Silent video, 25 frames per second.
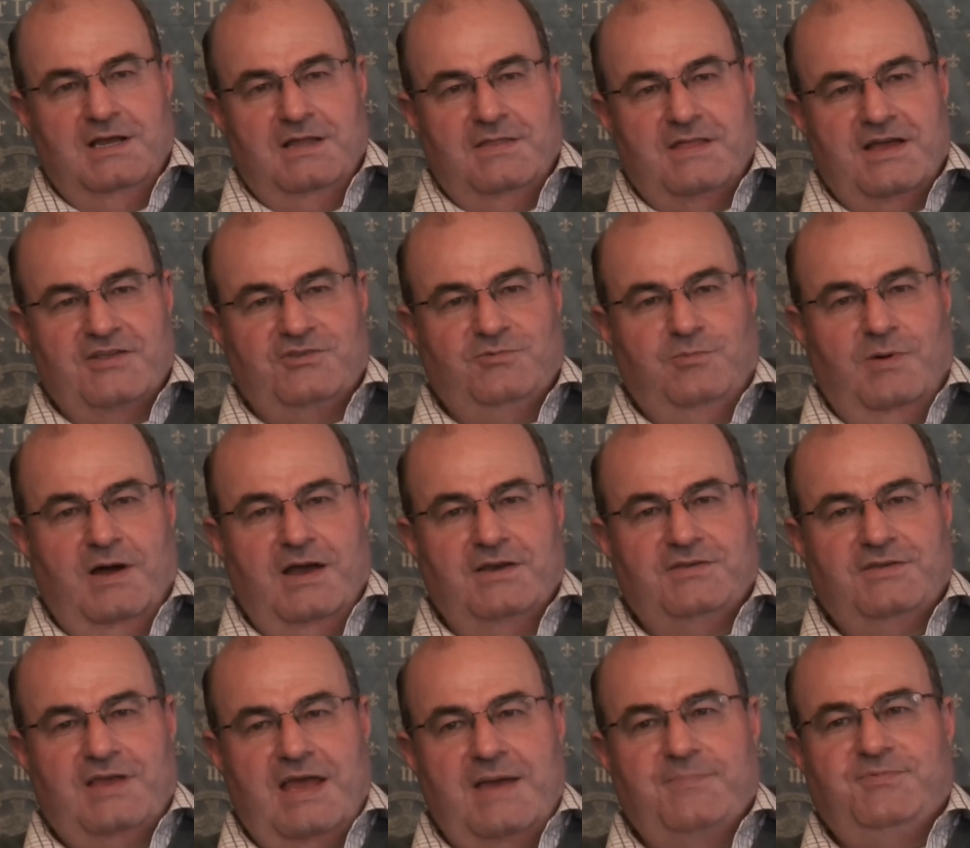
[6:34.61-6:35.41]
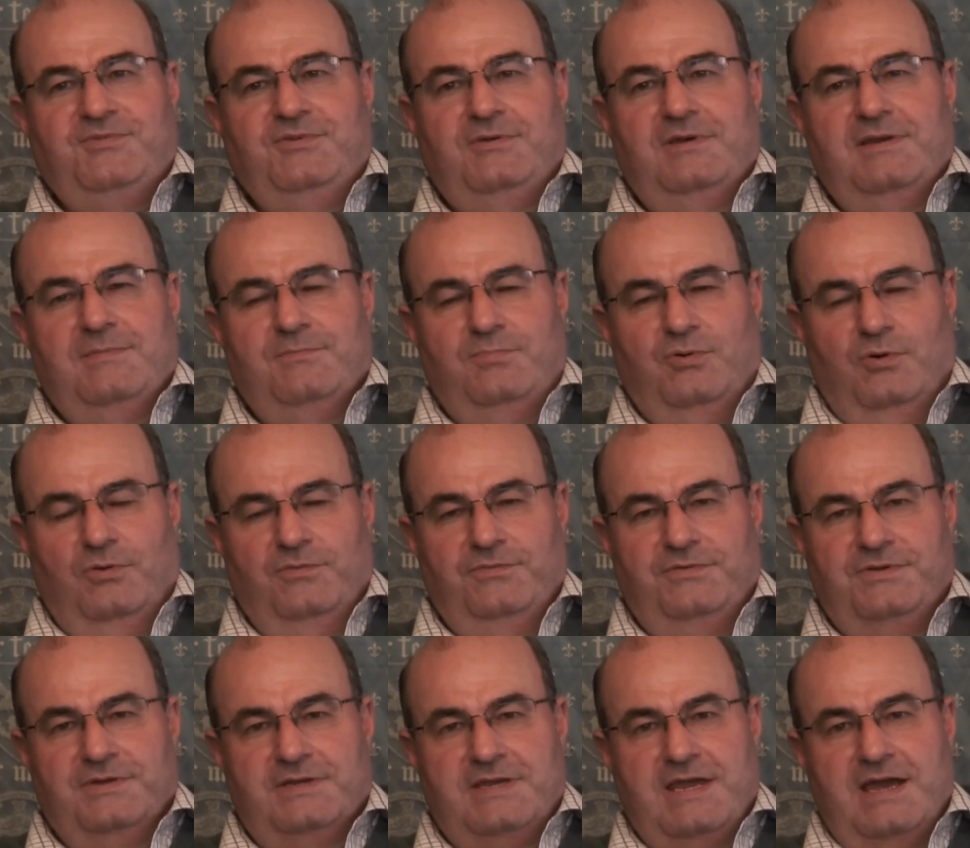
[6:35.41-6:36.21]
That's why it's absolutely
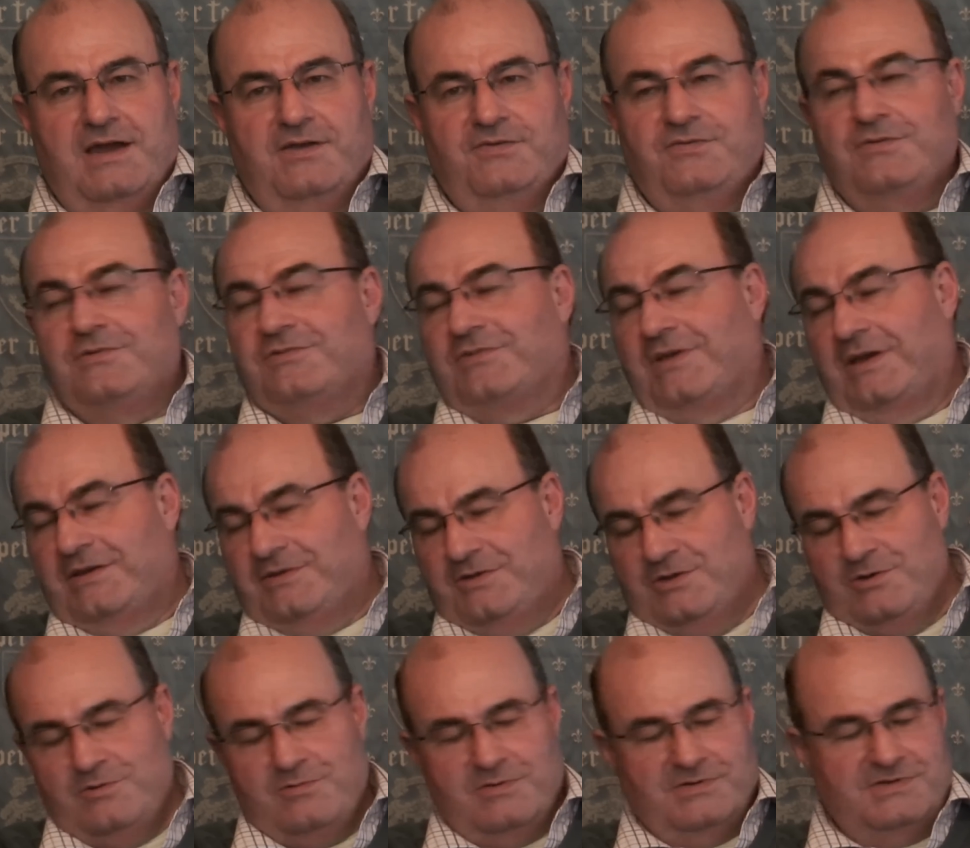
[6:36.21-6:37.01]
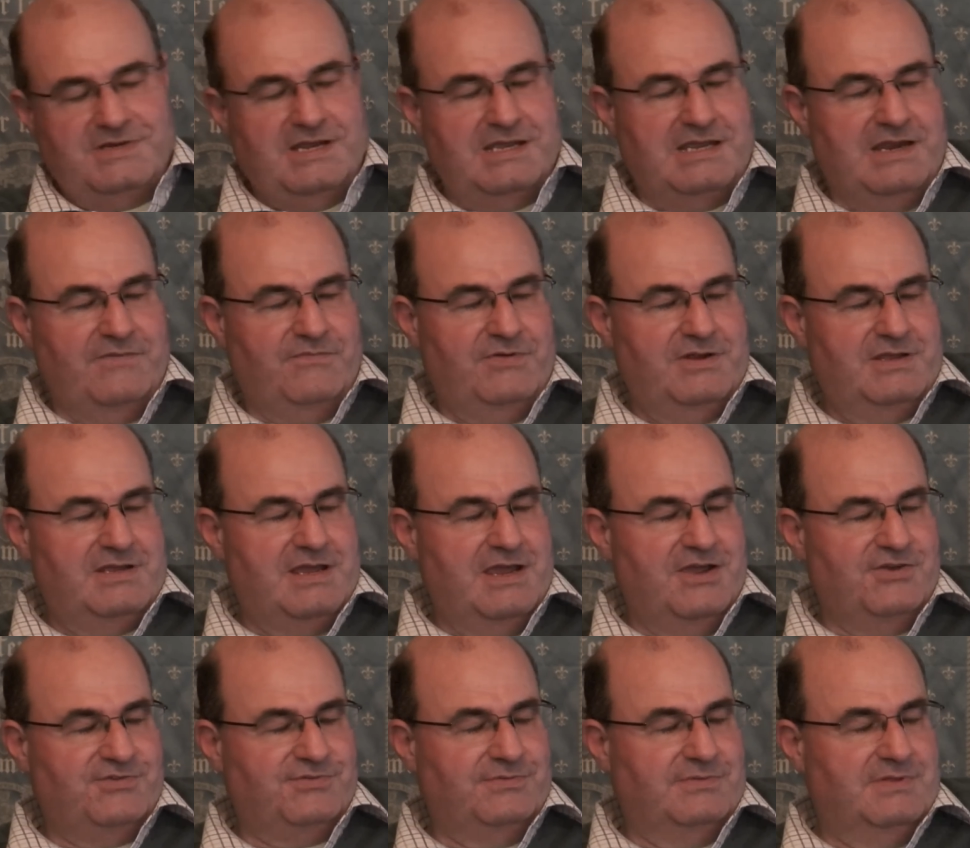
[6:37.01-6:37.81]
important to counter, as I do, and take every
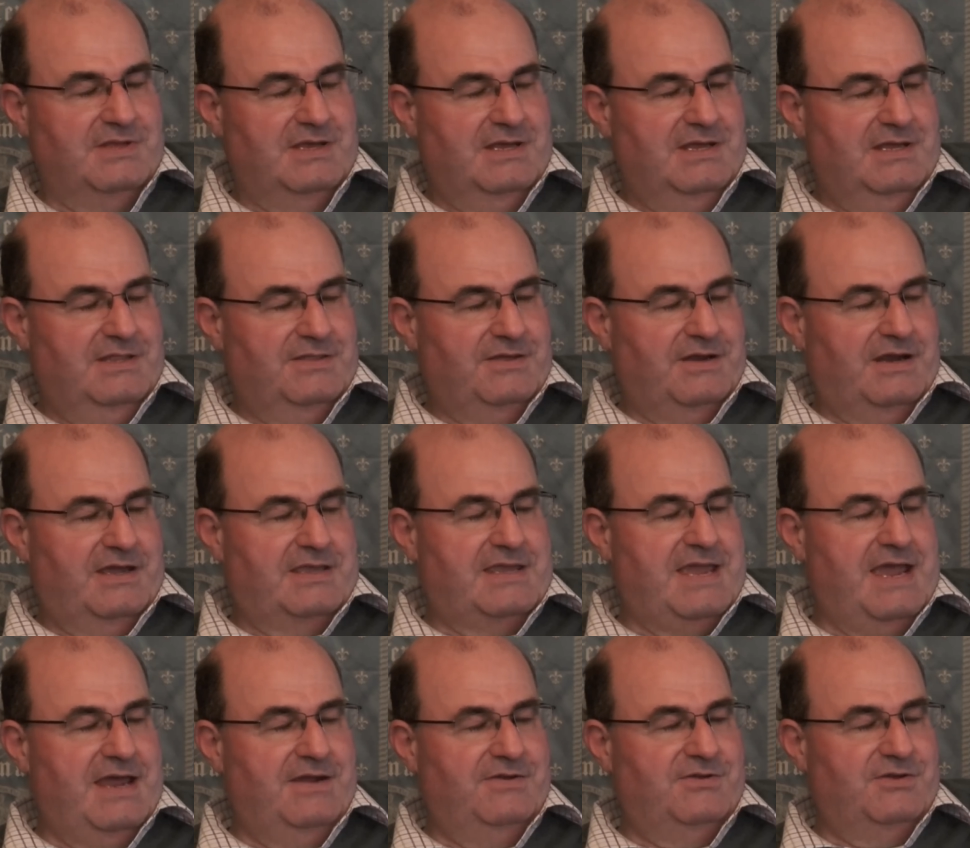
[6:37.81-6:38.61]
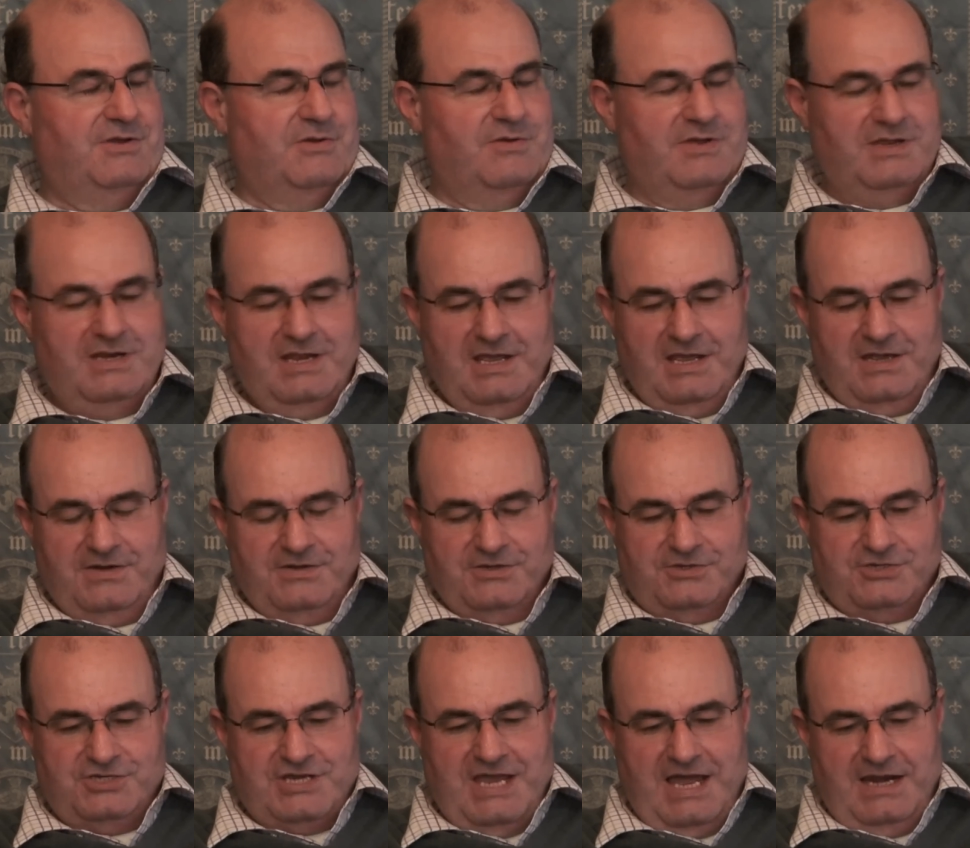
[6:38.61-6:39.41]
occasion that I can to do it,
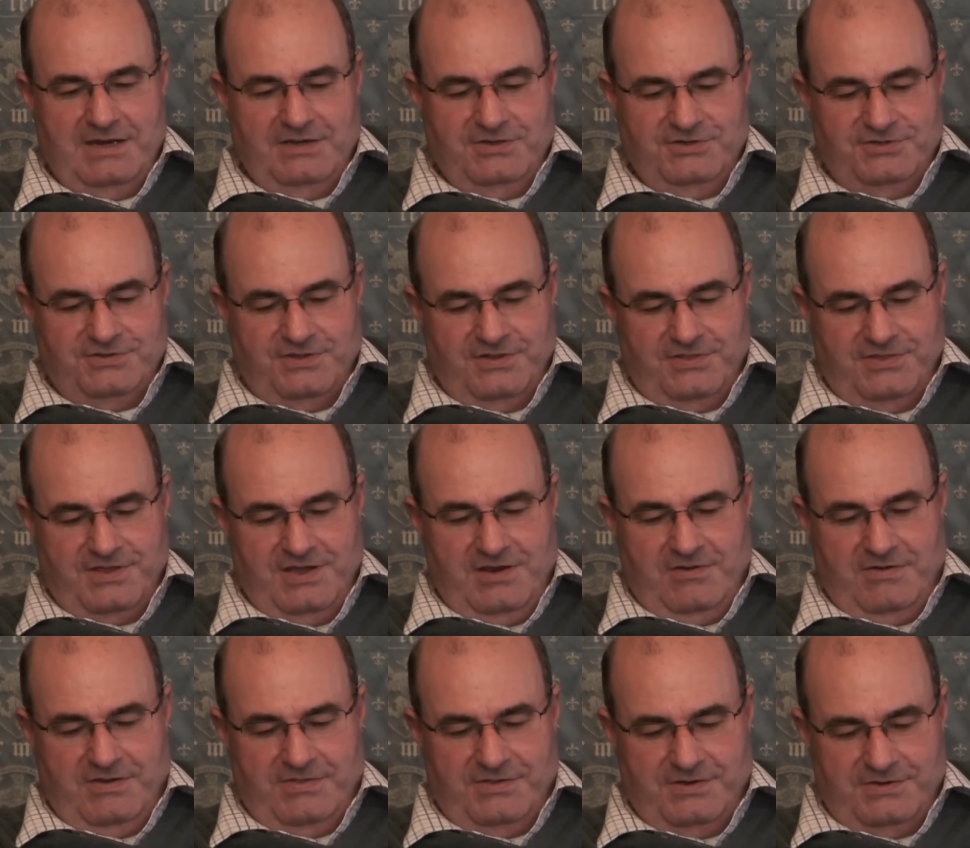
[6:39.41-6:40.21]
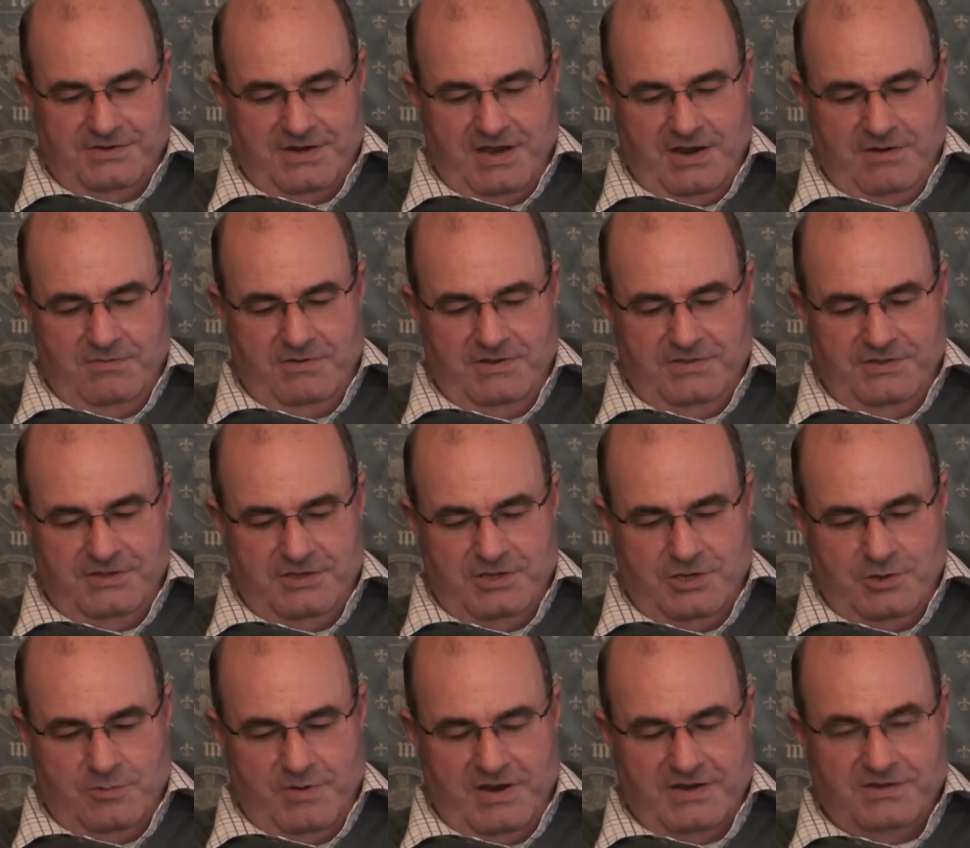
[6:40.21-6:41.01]
to challenge the theory that only the
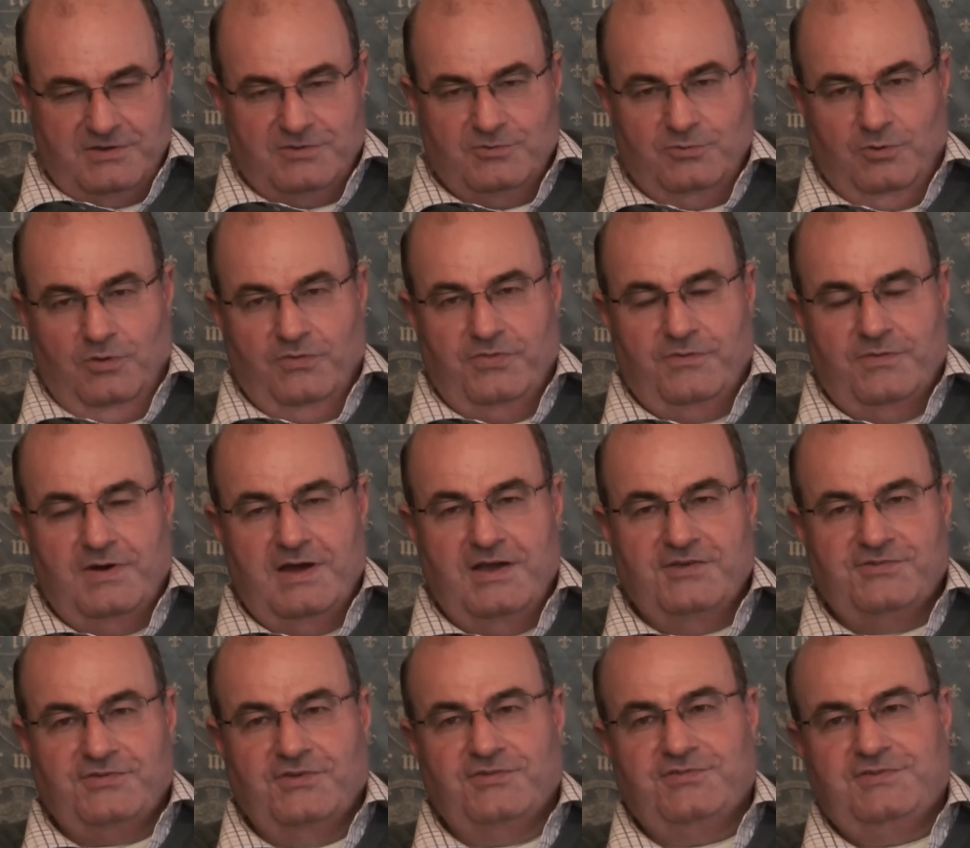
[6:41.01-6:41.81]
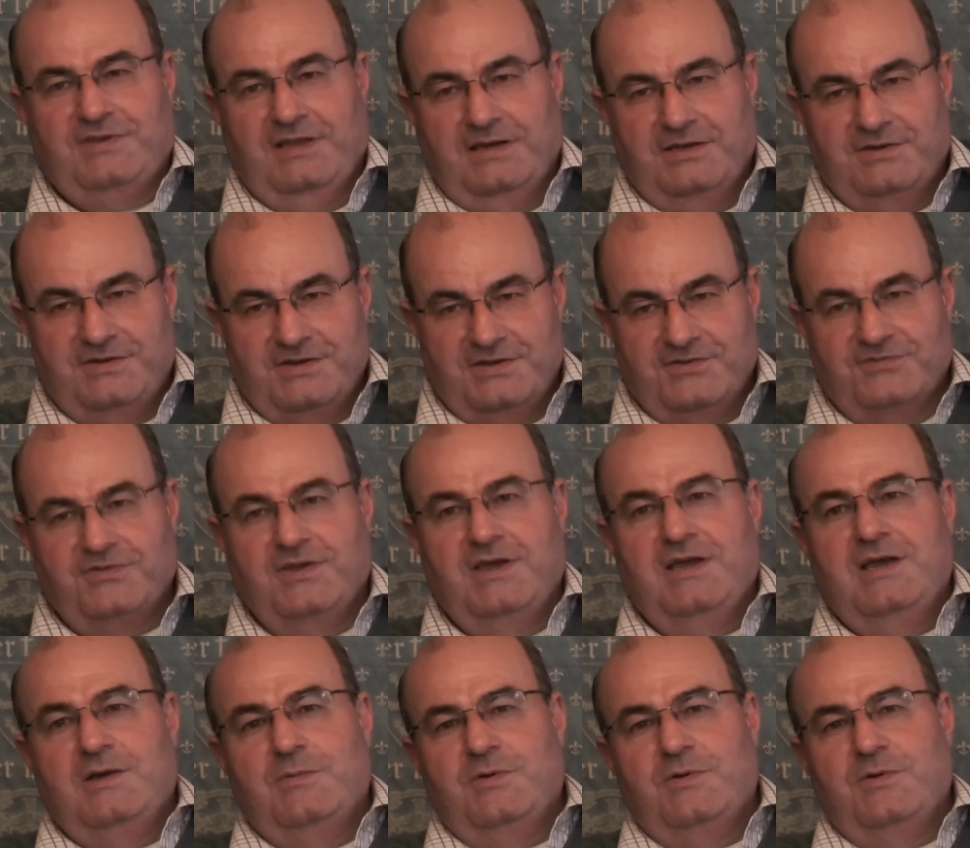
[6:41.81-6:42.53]
UN can authorize hostilities,